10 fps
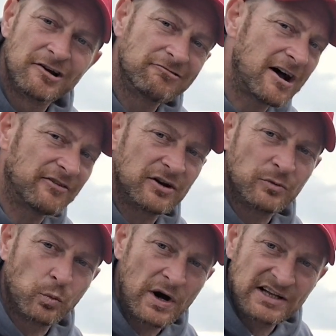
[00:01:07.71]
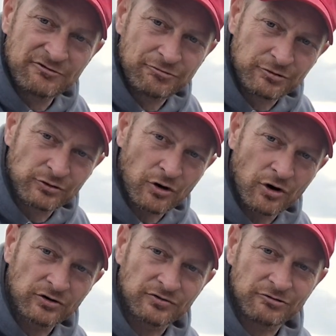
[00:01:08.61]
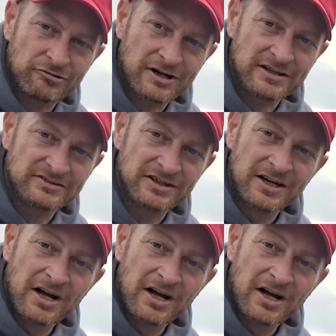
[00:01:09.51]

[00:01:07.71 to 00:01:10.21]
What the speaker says: rather than wading through the dogs for the rays.